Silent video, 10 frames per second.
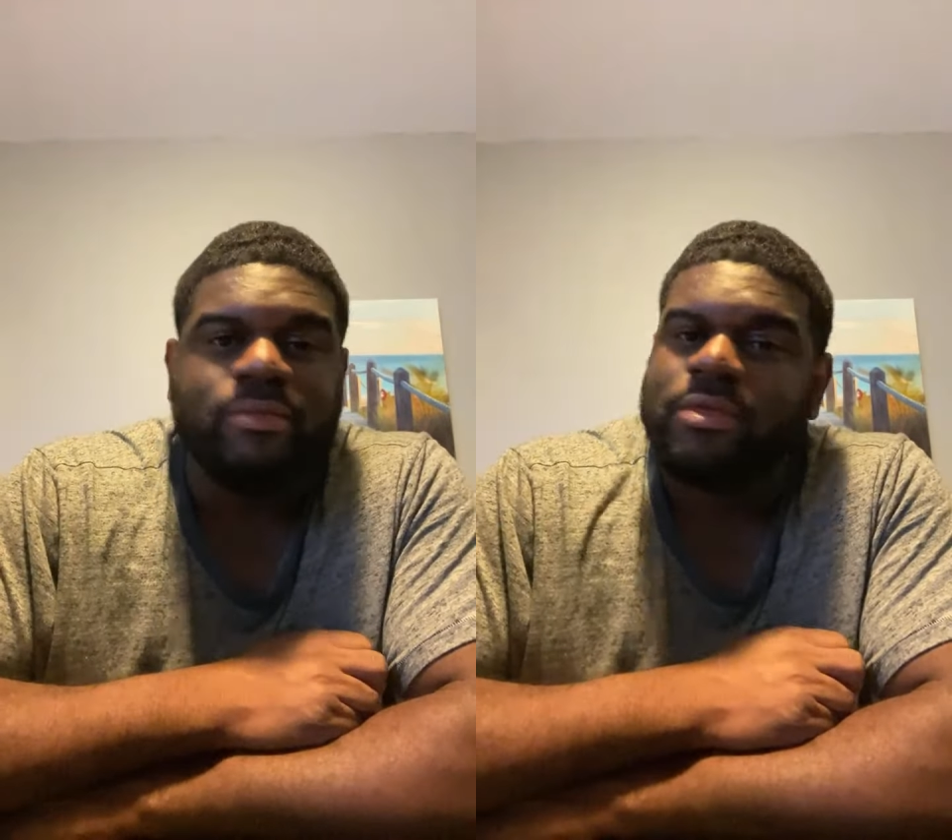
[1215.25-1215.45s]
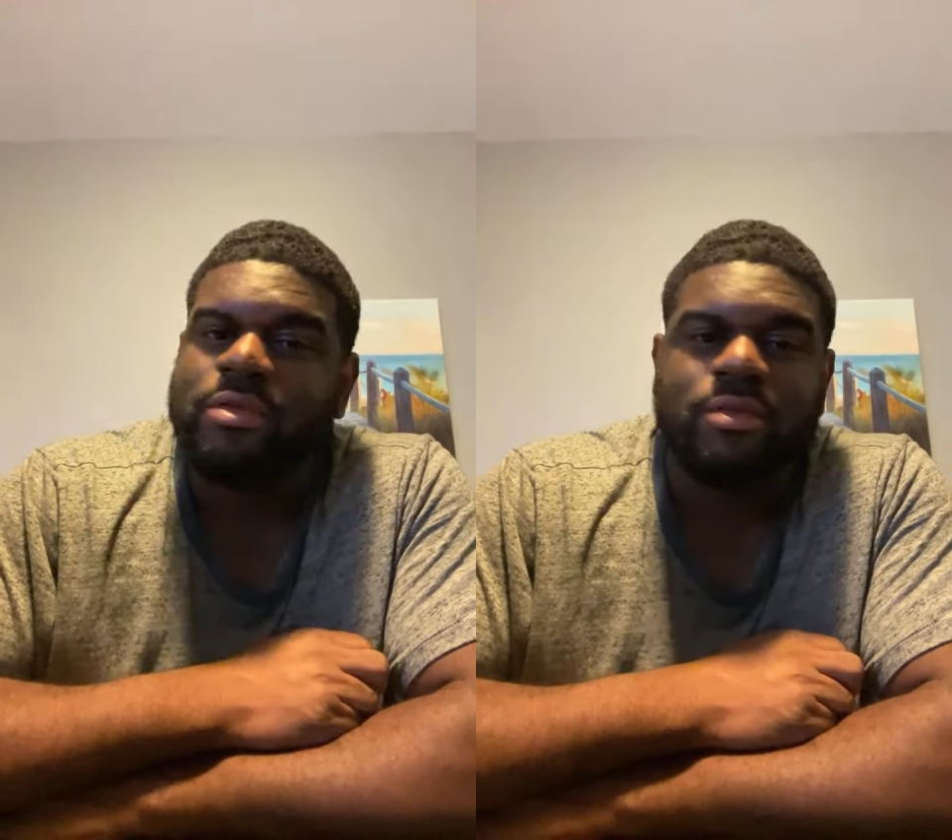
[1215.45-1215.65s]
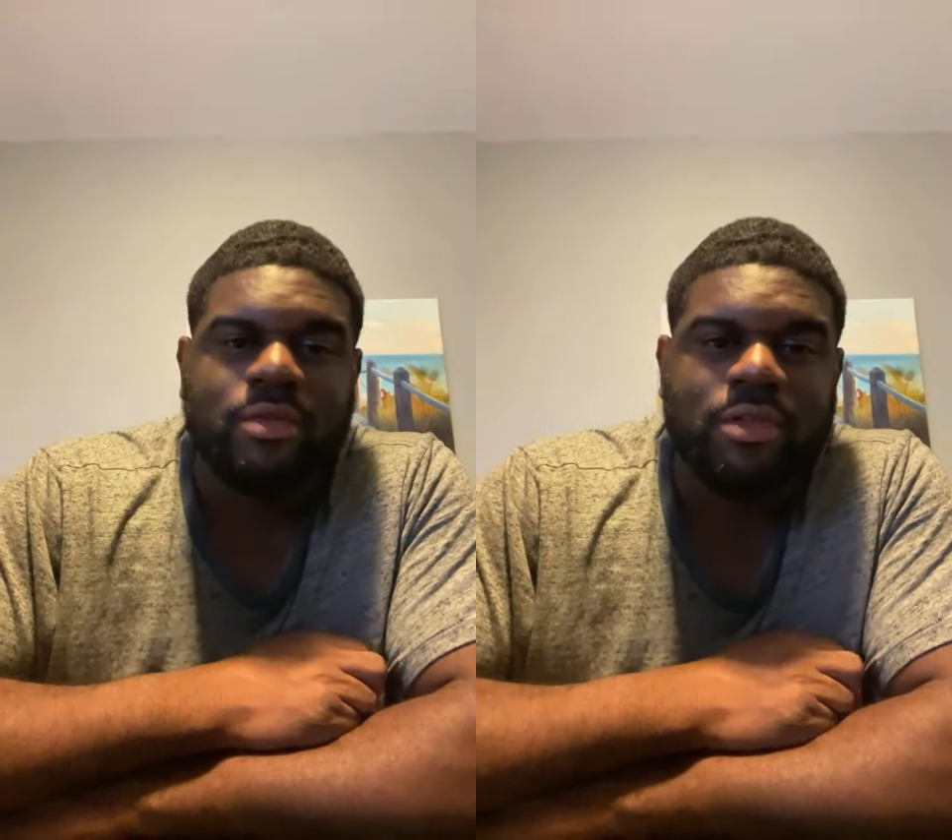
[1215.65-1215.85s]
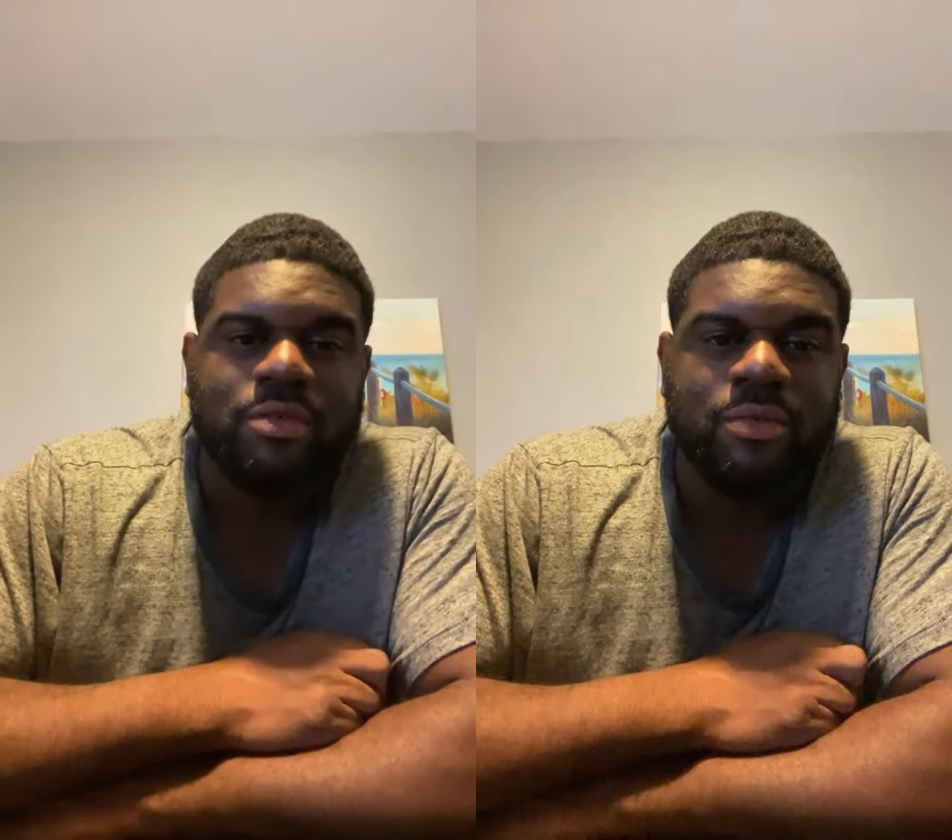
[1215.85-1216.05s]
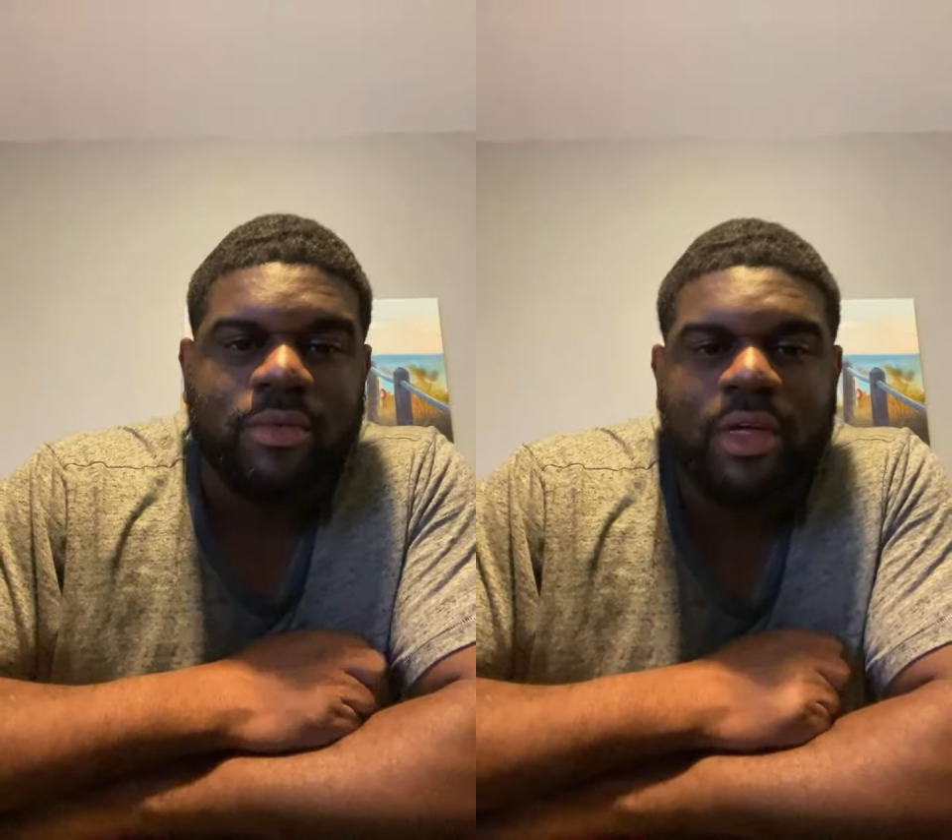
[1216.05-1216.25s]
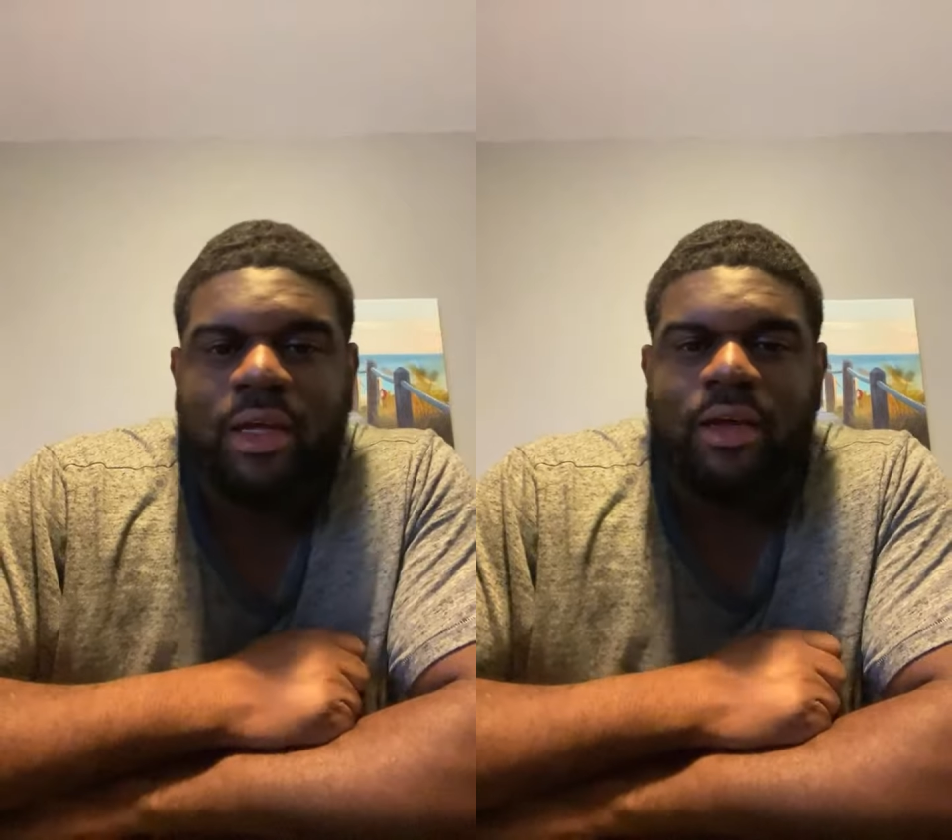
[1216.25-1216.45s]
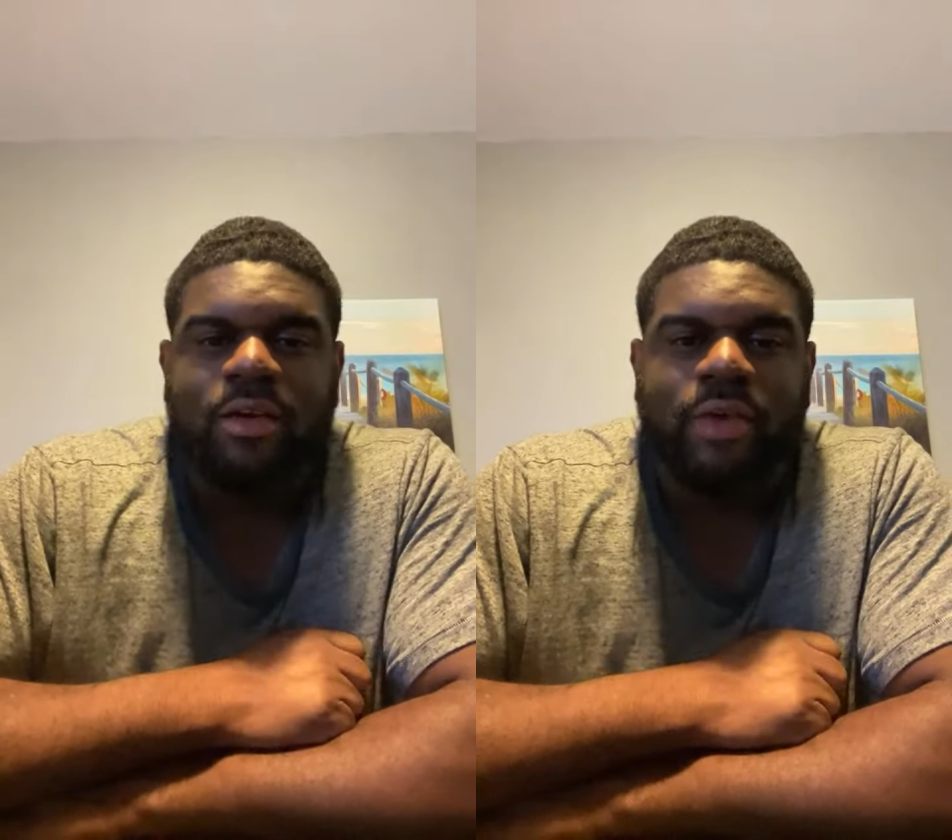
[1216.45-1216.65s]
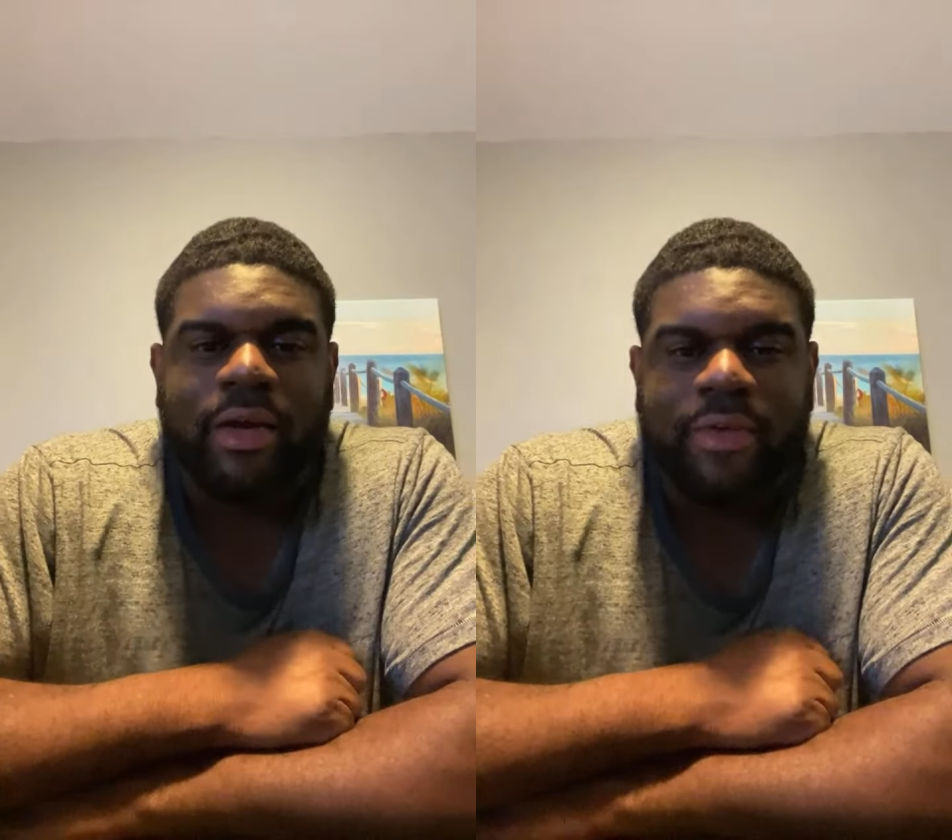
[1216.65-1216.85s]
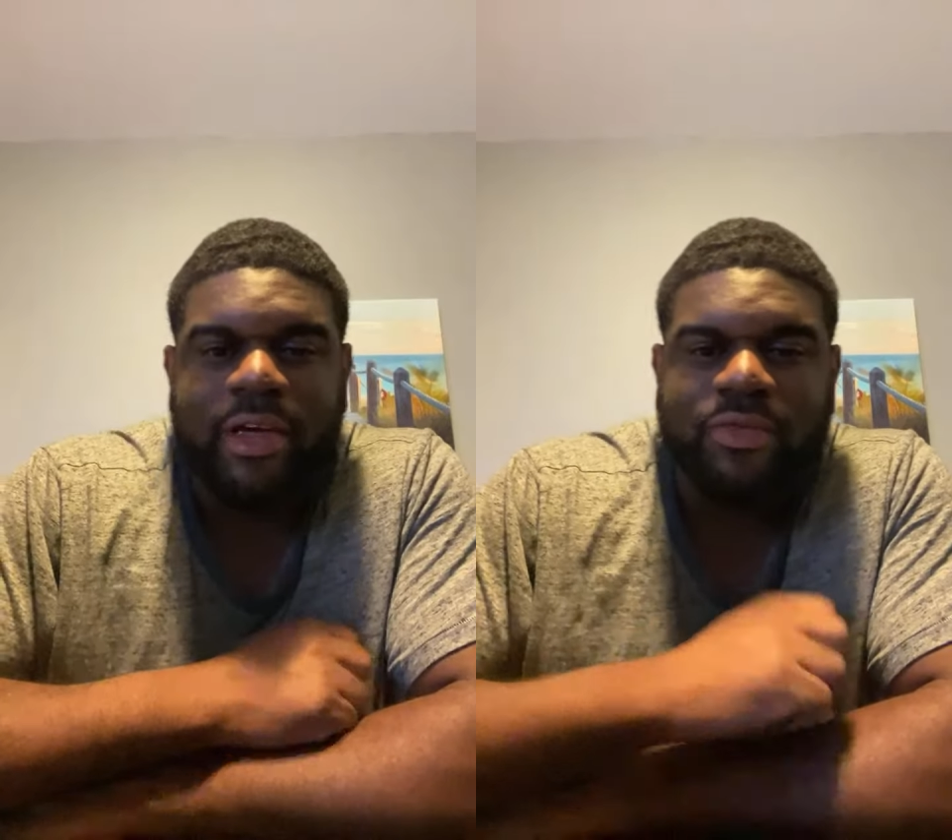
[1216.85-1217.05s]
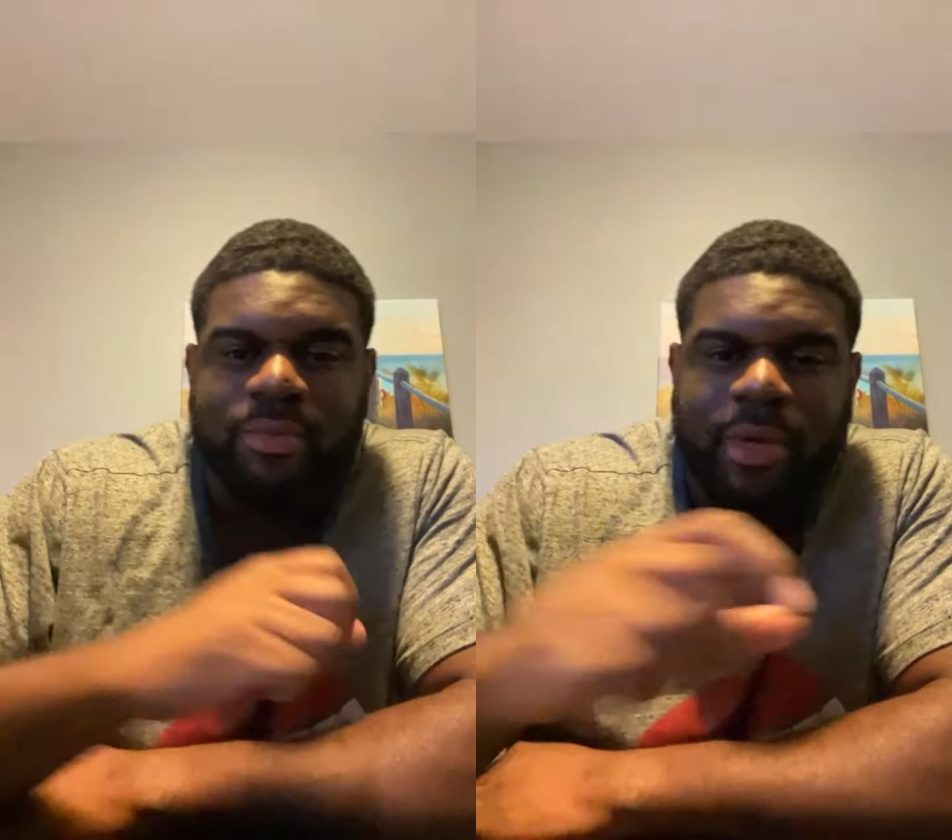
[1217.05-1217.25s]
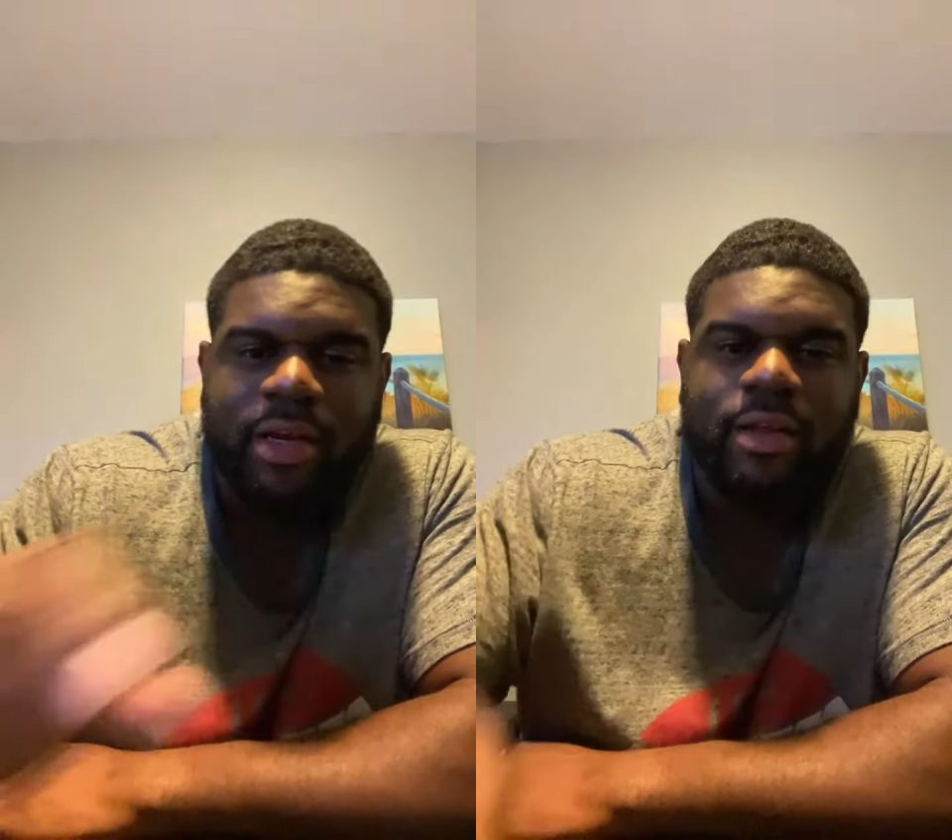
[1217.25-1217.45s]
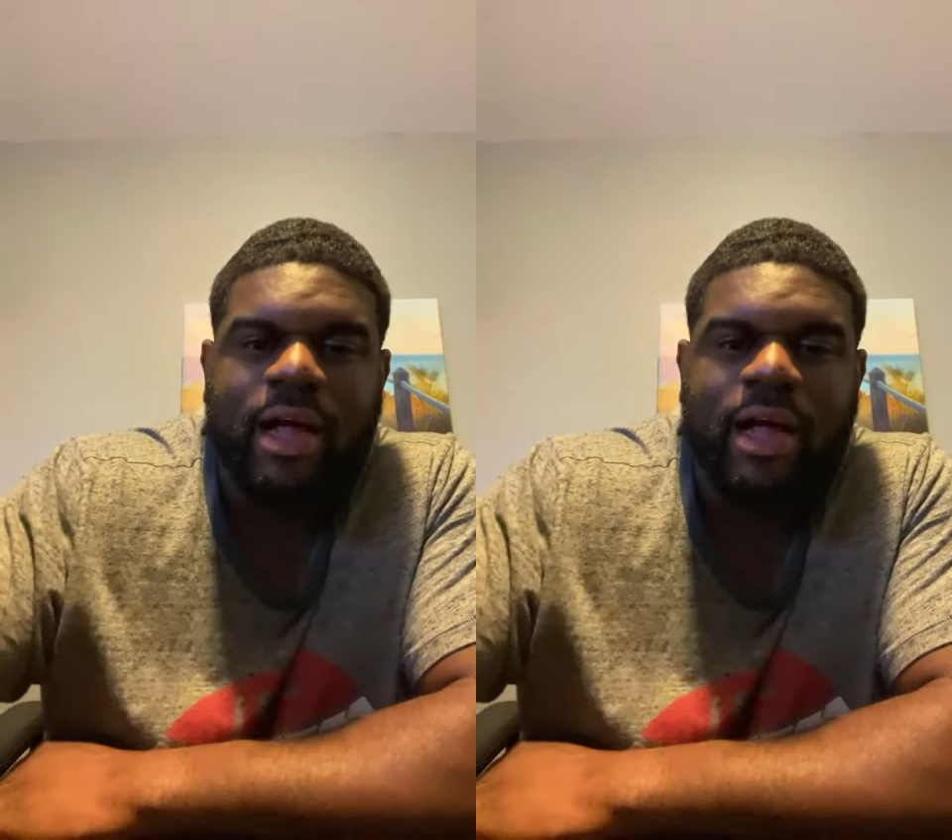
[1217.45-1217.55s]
shoot, great range for me.